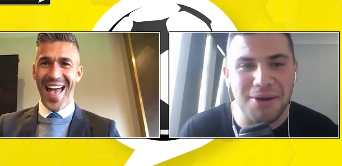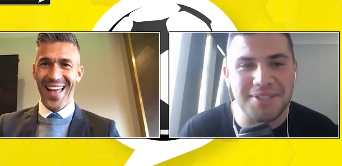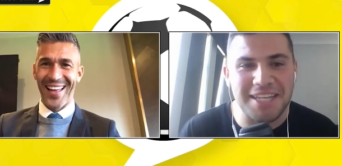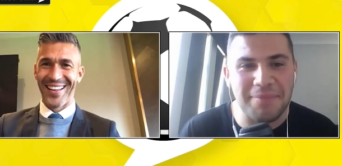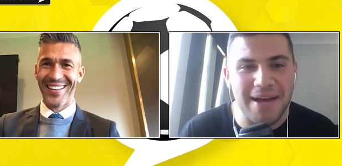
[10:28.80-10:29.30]

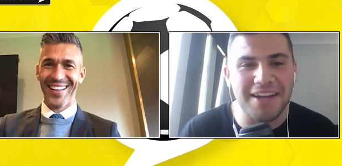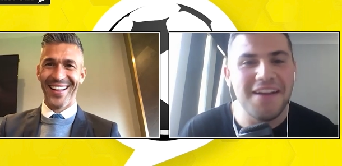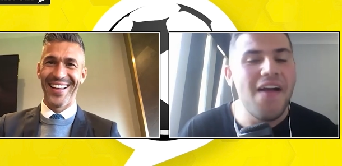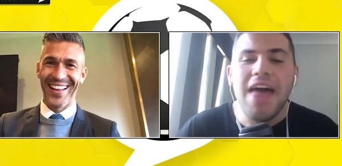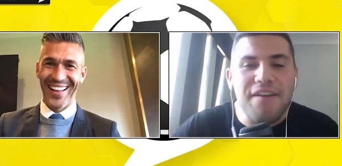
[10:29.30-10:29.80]
Speaker 1: Chelsea back in.
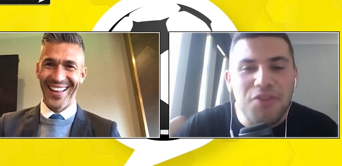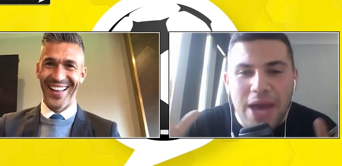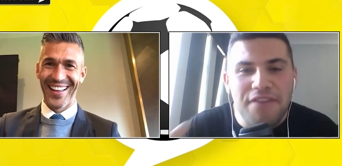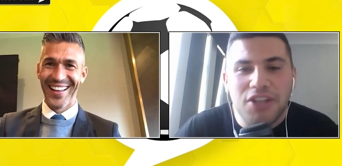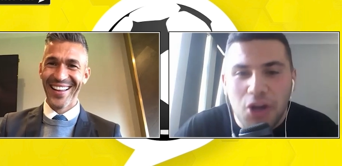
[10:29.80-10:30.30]
Have you
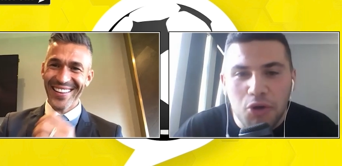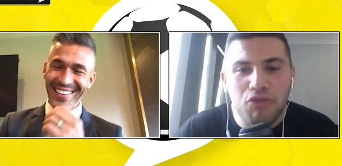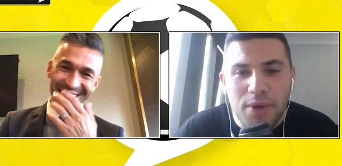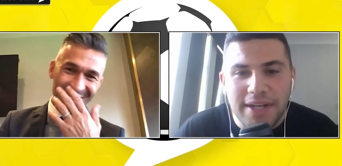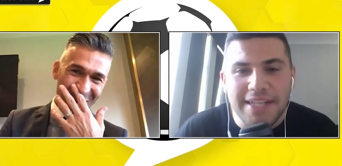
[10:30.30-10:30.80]
ever gone
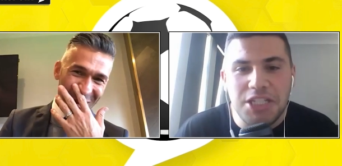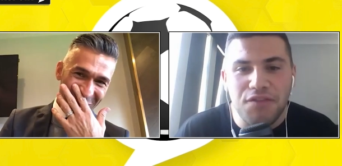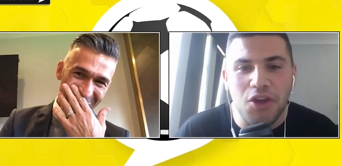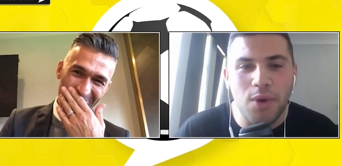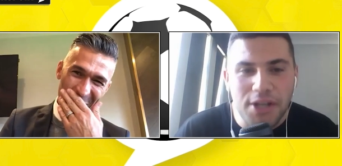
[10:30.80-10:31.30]
through an
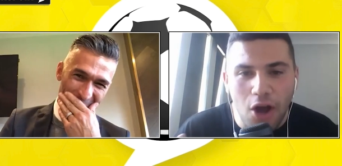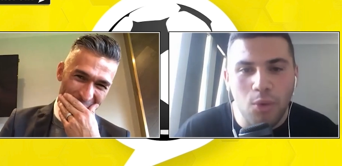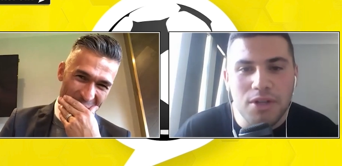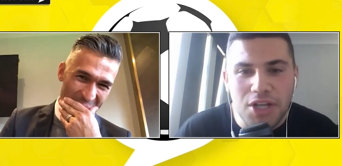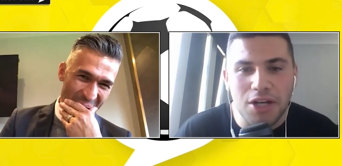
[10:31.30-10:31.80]
interview and no
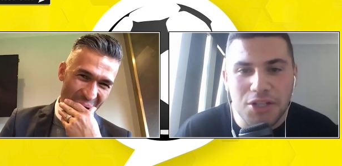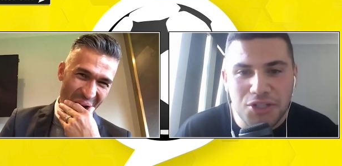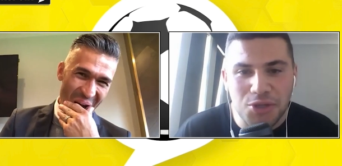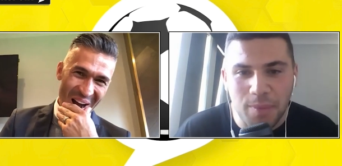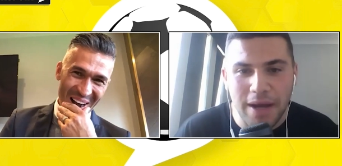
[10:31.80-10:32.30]
one's
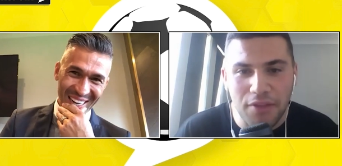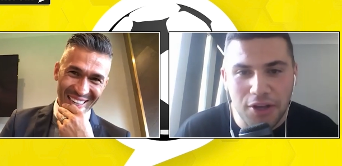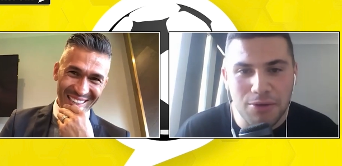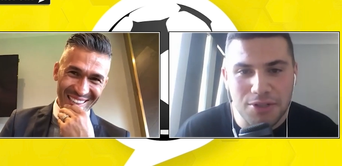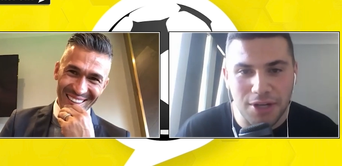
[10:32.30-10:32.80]
asked you about the
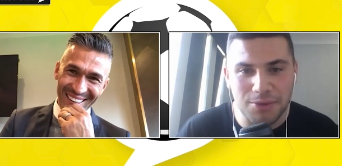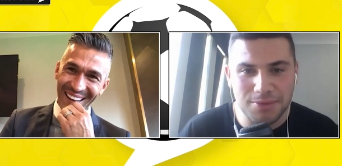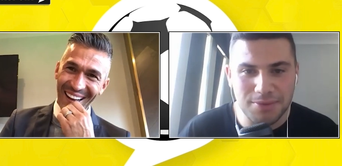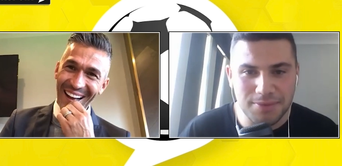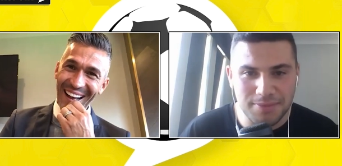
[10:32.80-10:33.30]
ghost goal?
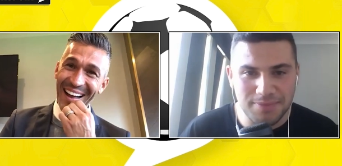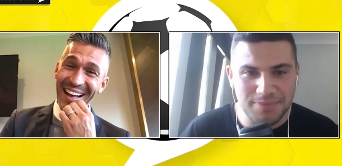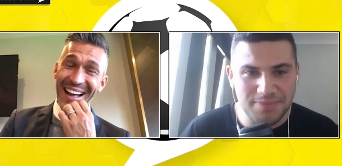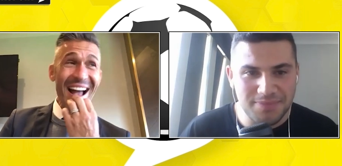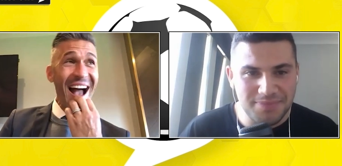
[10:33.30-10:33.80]

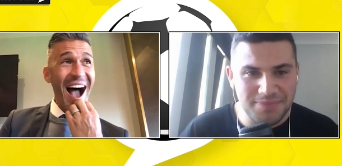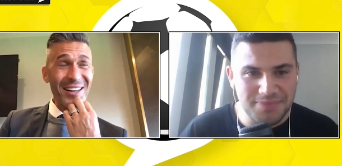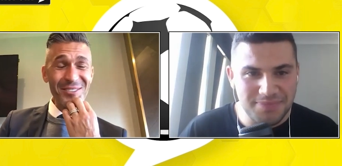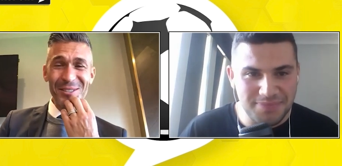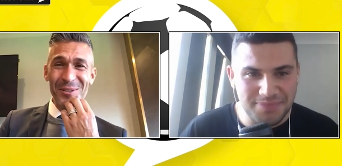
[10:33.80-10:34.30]

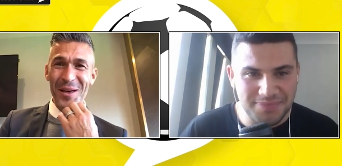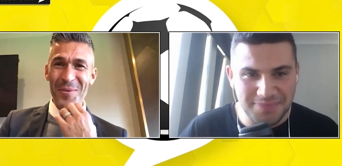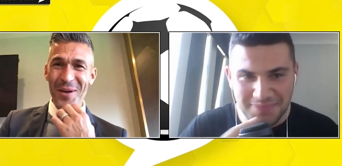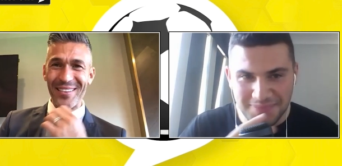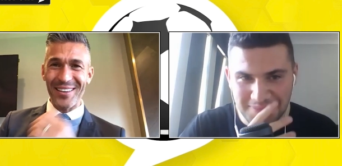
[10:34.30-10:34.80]
Speaker 2: Actually, today we had a